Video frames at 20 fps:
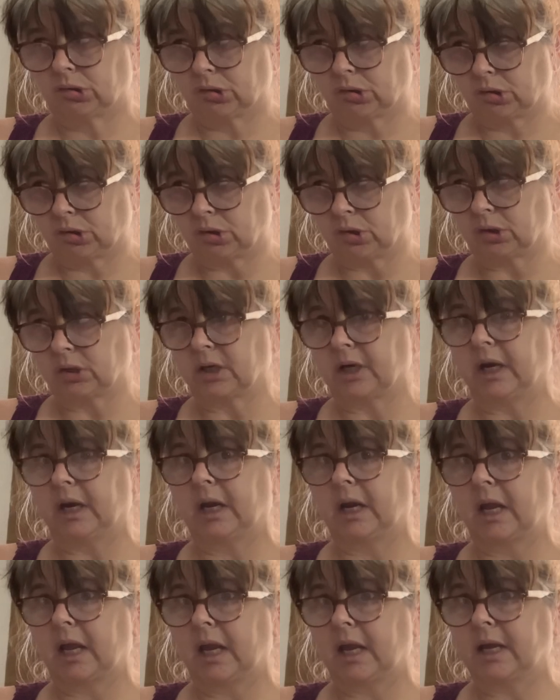
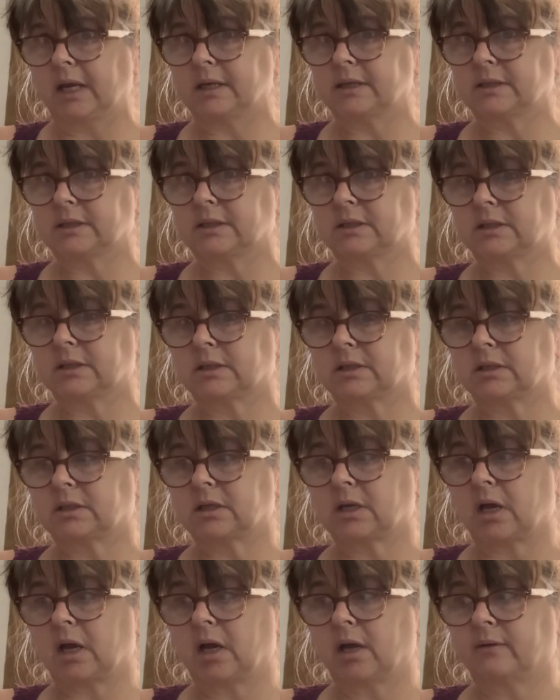3 days
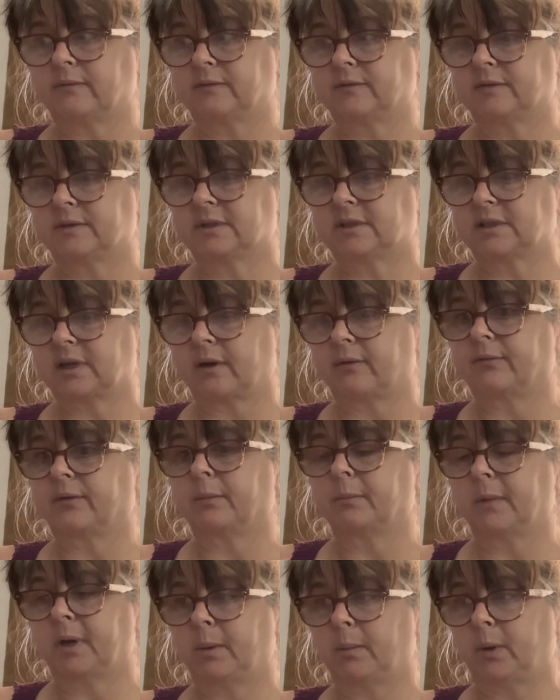of stuff
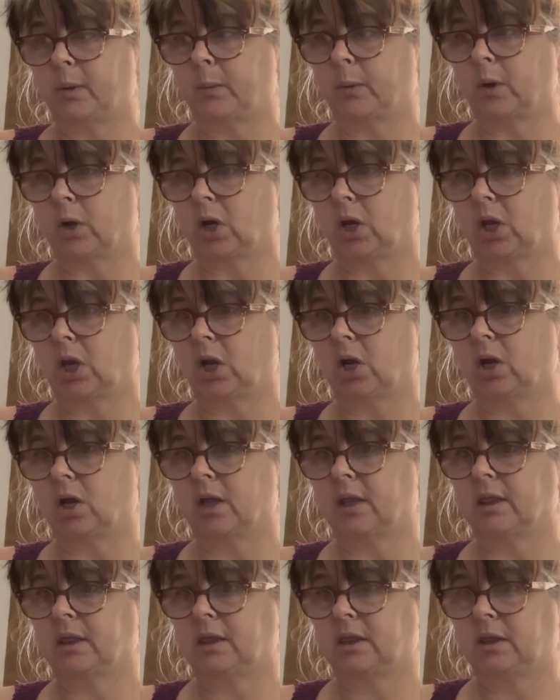I'm going to be working
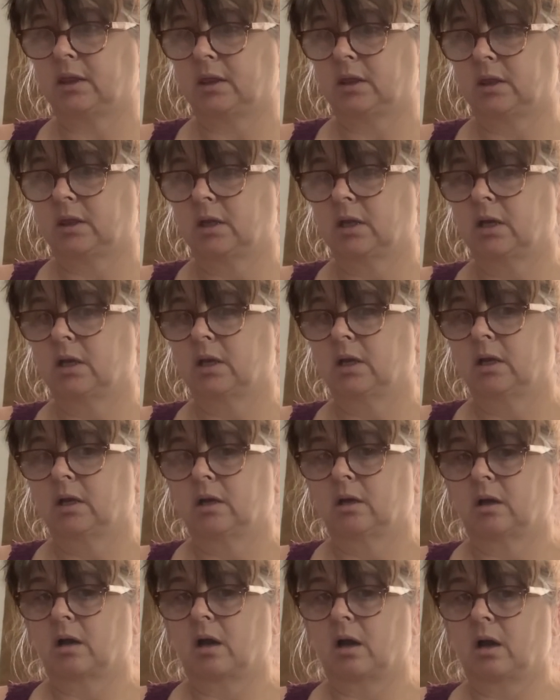on.
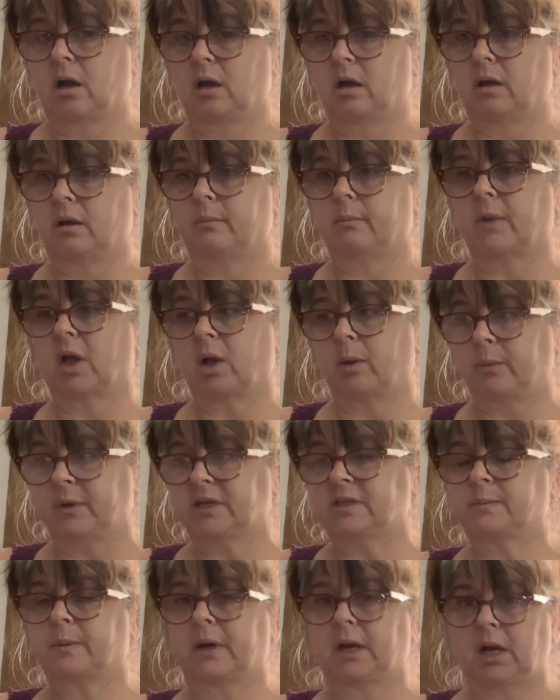I'll be
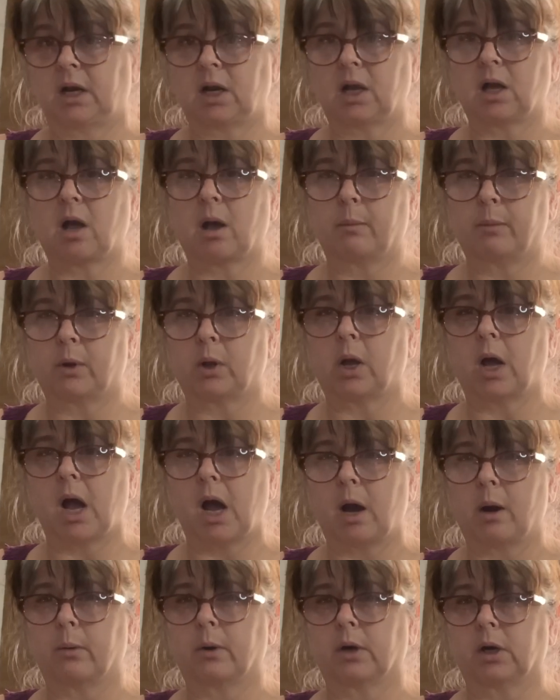spending a couple
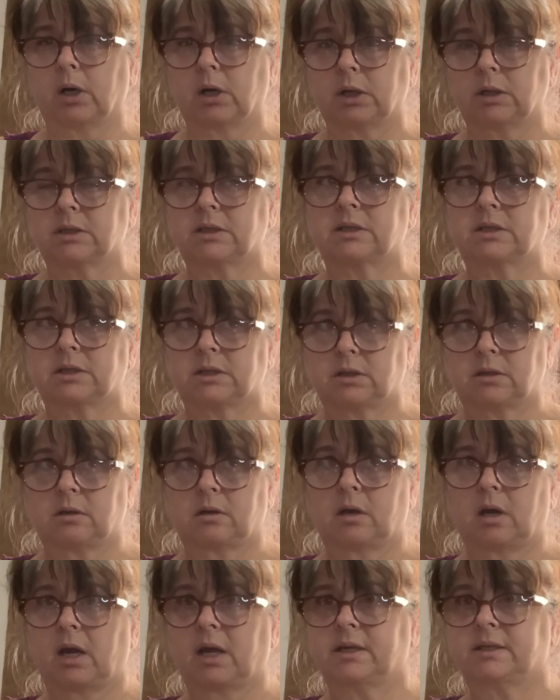hours
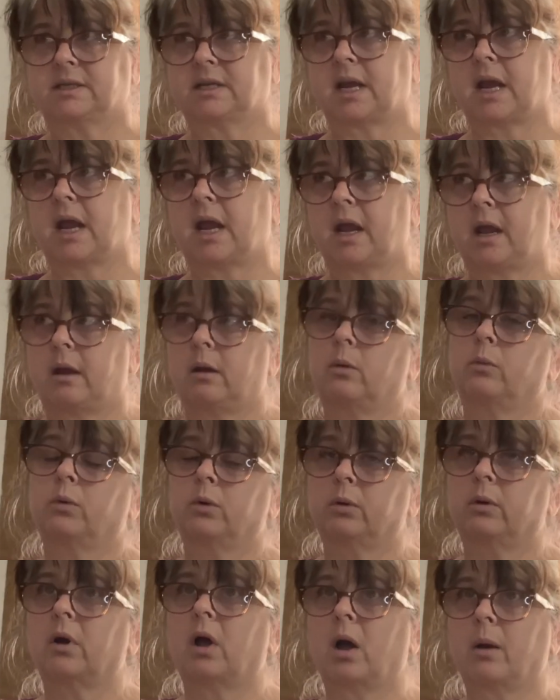a day.
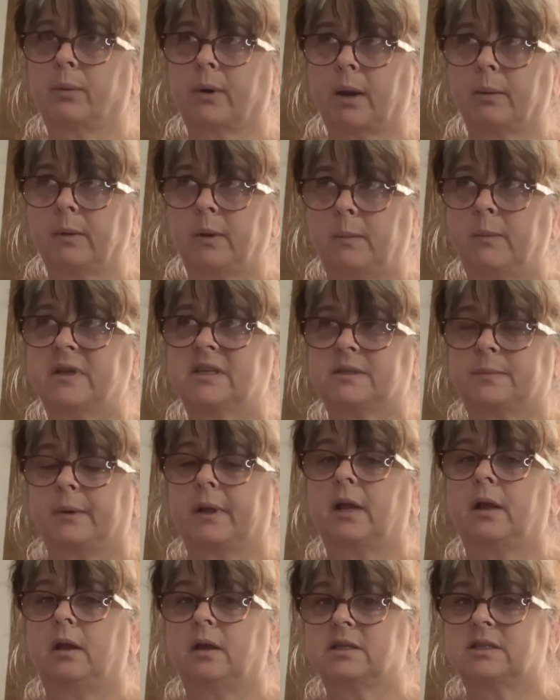Well, I'll probably be
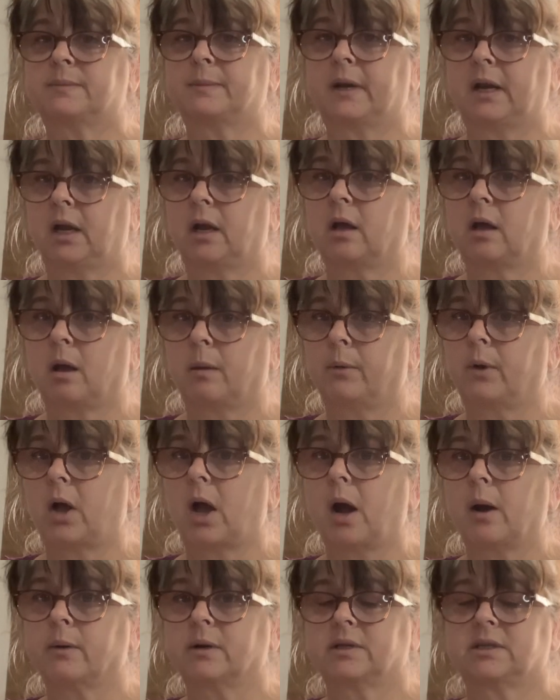spending a couple
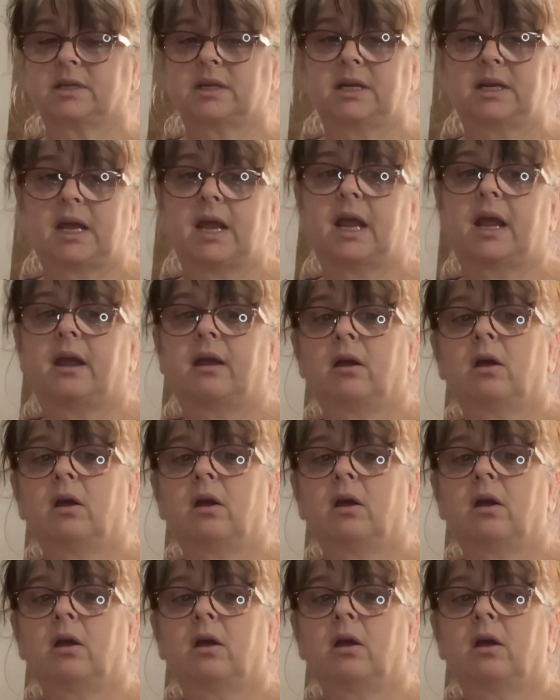hours a day